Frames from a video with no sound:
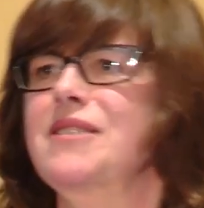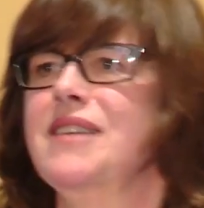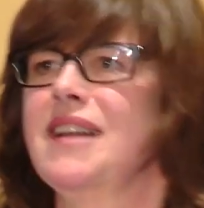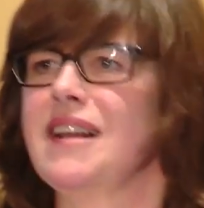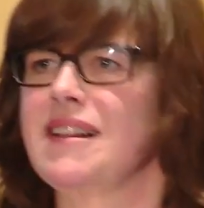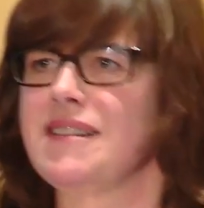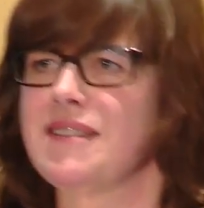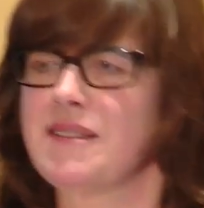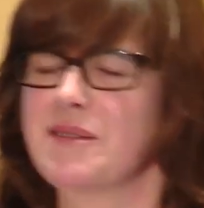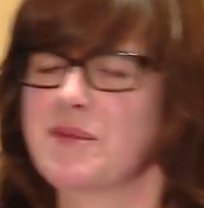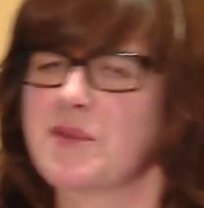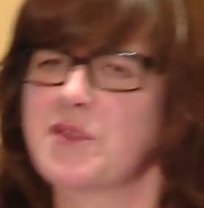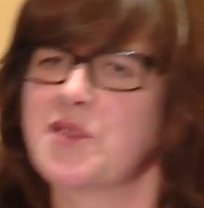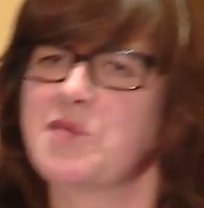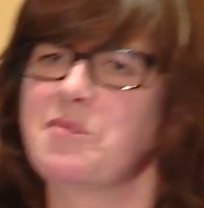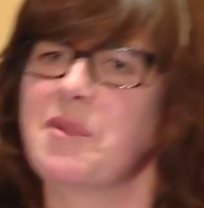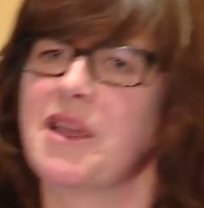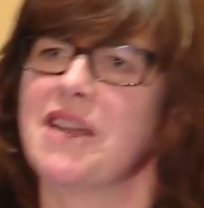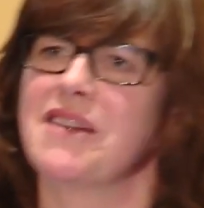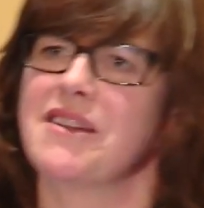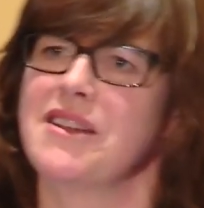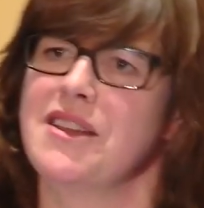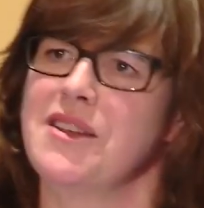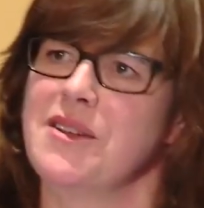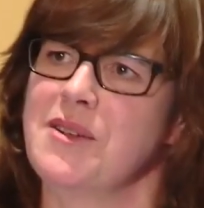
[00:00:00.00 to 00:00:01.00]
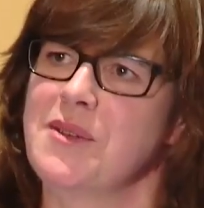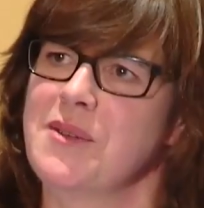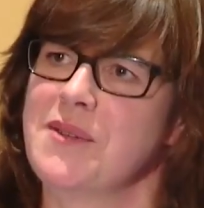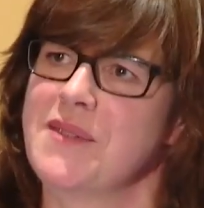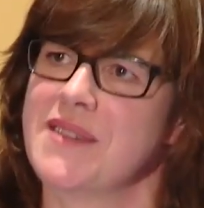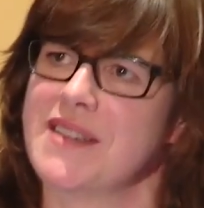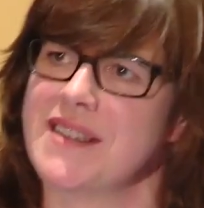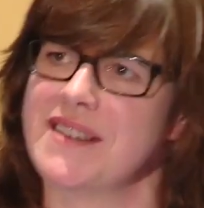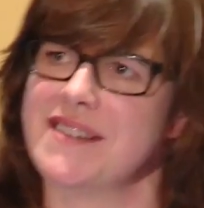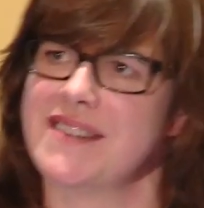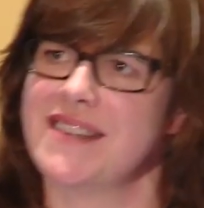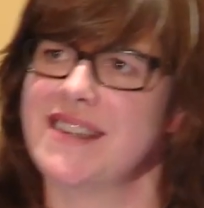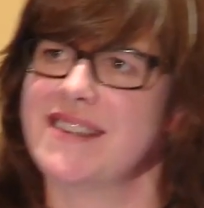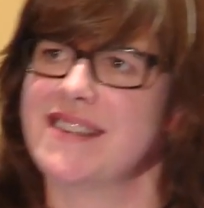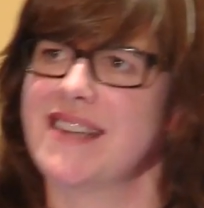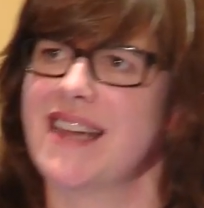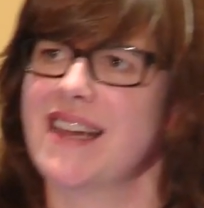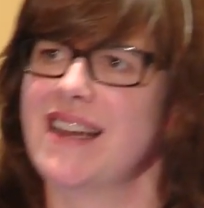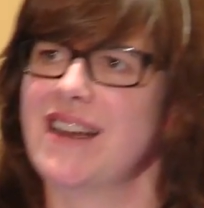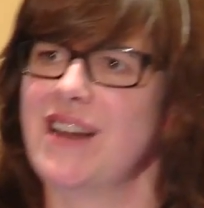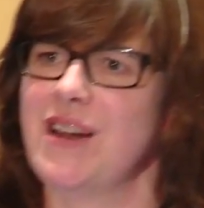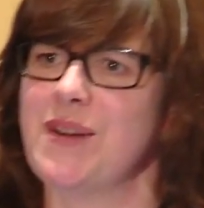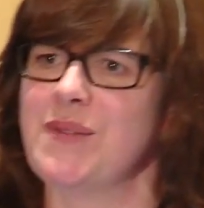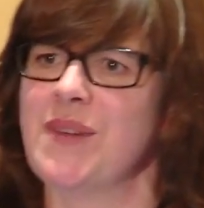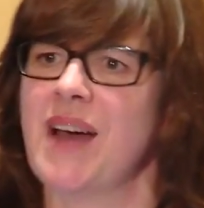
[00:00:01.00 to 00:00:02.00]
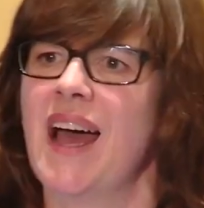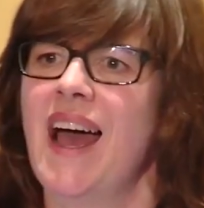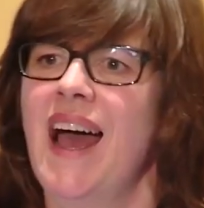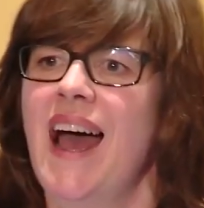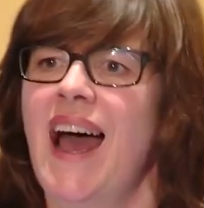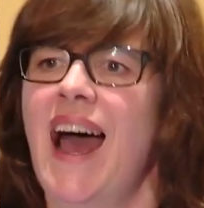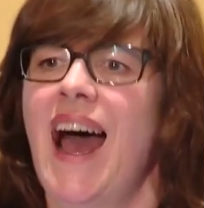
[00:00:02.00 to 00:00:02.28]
and I'll spare you the detail of.